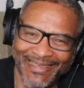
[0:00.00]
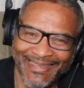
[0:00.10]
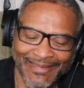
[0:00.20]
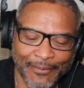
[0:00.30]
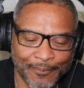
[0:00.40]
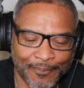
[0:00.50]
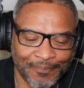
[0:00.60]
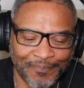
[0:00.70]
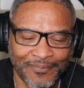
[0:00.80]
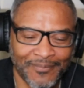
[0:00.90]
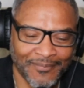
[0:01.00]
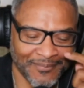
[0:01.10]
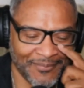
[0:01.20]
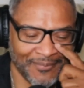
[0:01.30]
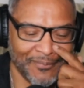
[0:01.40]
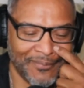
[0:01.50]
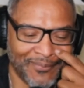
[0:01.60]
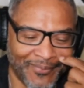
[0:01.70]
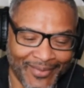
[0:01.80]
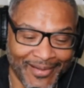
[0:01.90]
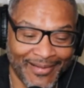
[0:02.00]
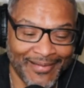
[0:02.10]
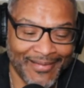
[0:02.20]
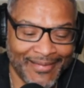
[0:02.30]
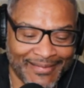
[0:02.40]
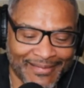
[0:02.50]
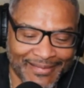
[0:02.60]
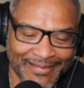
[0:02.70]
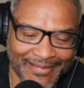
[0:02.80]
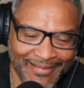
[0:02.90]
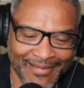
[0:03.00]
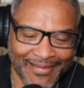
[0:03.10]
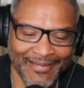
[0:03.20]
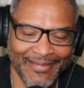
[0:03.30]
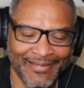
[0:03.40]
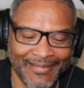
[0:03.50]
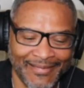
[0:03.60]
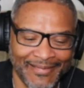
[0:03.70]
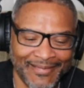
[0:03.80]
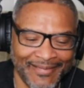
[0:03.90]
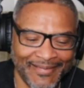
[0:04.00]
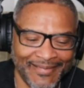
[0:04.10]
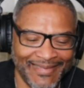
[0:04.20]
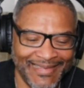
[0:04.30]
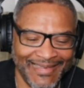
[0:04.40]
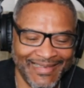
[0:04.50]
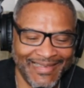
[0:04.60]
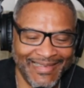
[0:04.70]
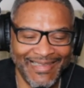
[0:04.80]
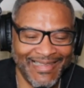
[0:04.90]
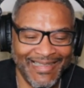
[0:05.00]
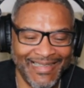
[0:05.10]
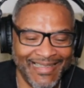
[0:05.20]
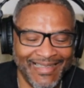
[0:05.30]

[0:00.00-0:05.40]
Can you dig it?